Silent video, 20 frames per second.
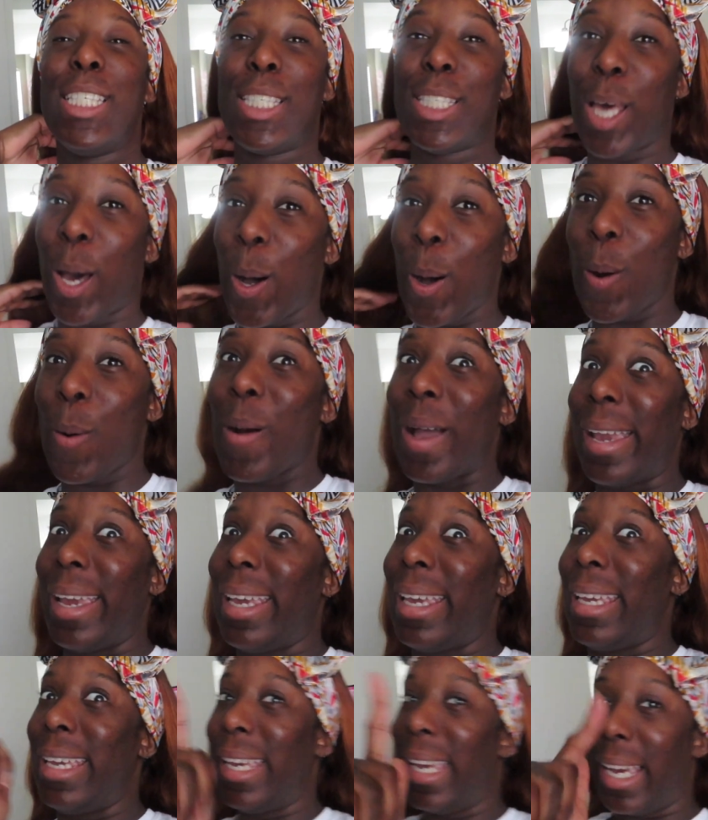So
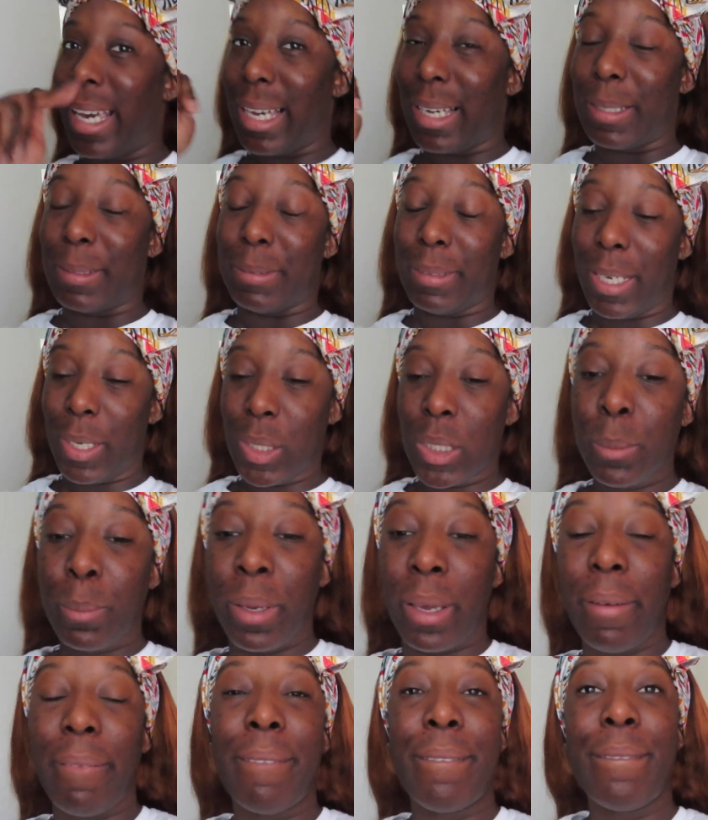yeah, that was a
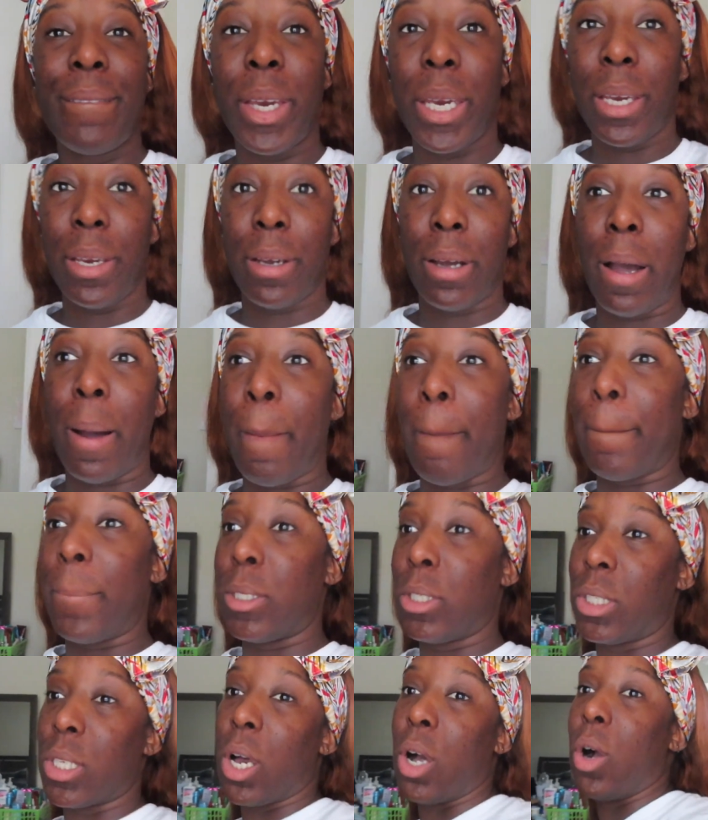big fail.
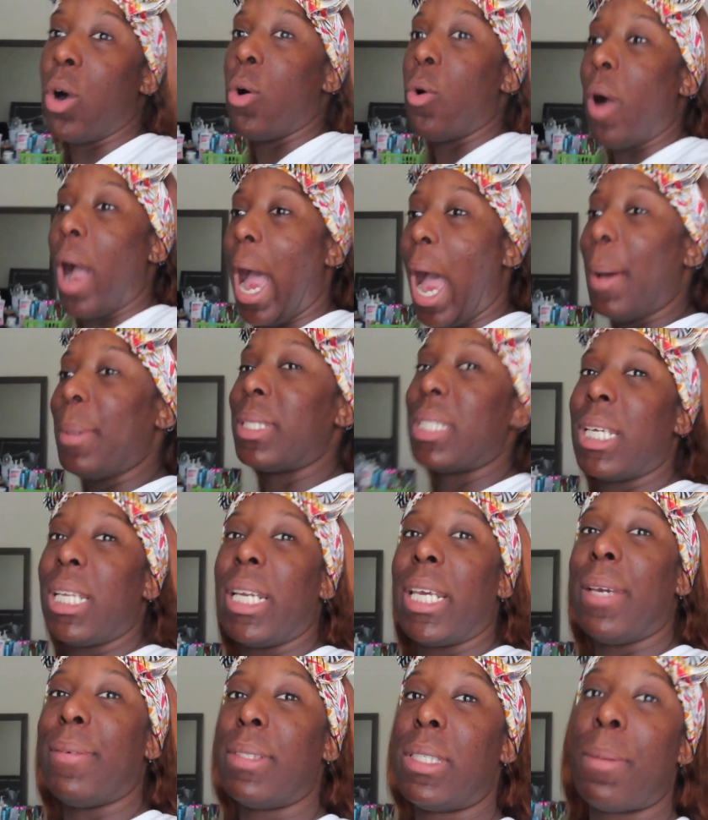So I was
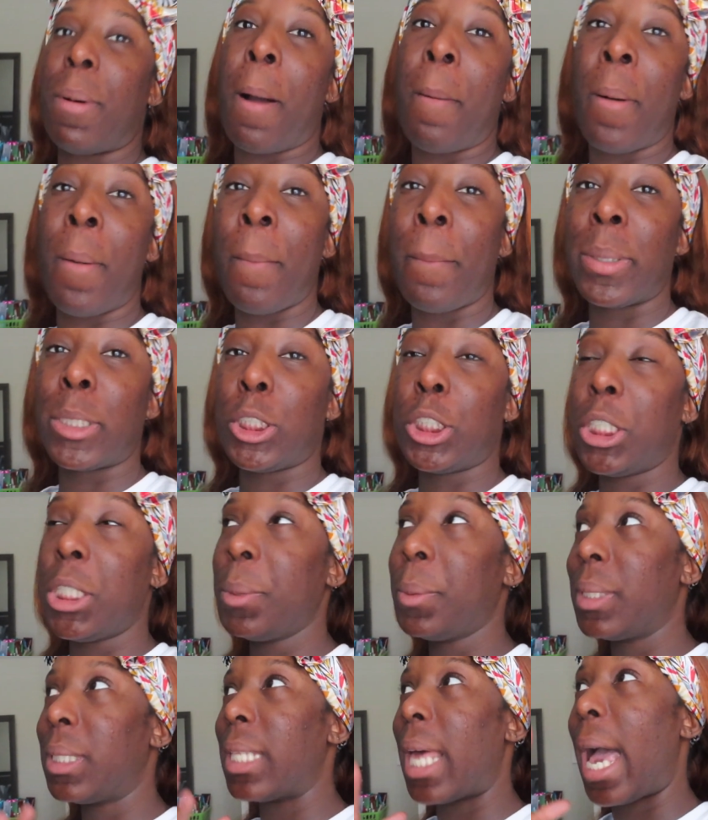gonna give it to my mom, but
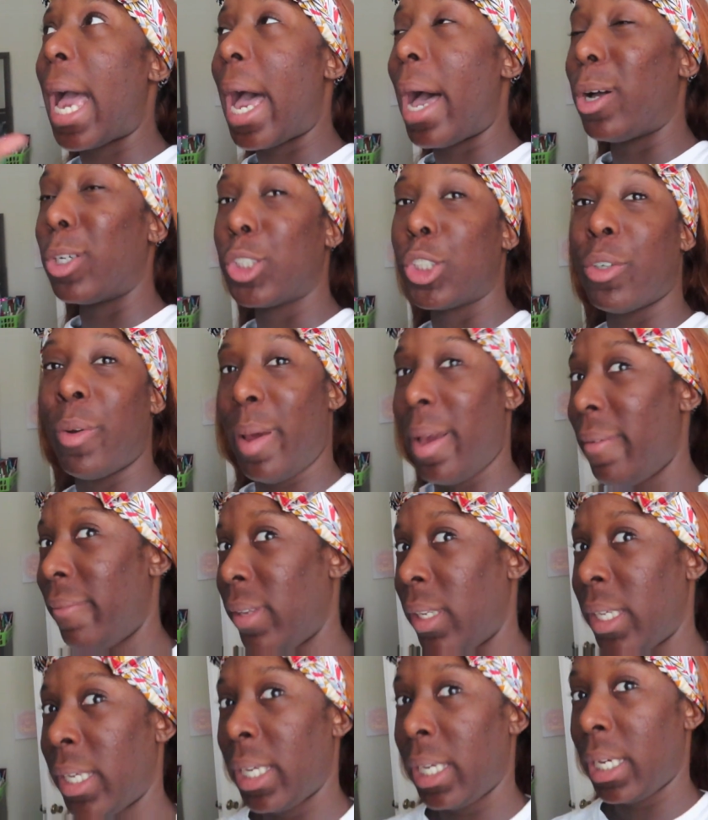she was out
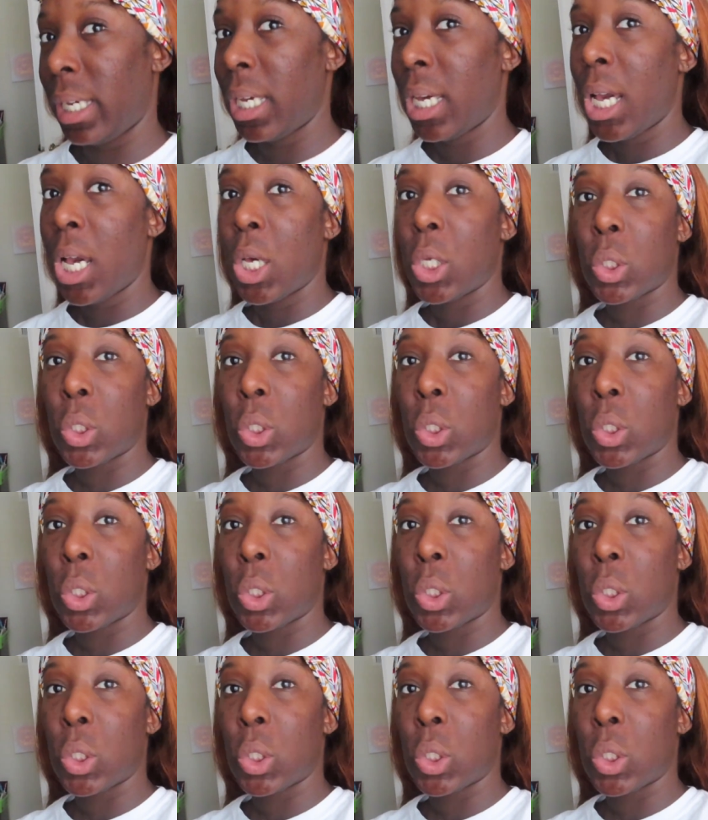traveling.